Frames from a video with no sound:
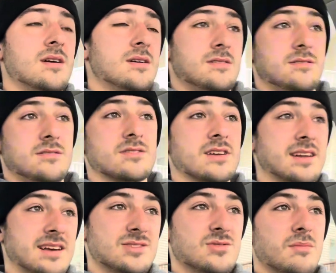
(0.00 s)
you're going
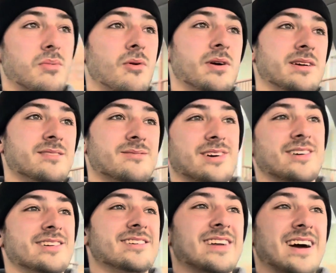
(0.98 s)
to get to a point
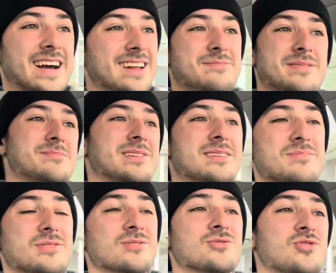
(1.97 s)
where you're not going to be able to
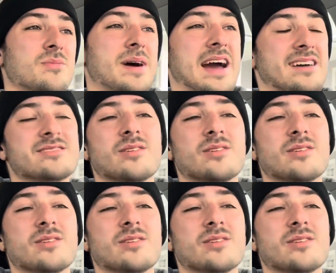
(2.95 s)
keep a neutral back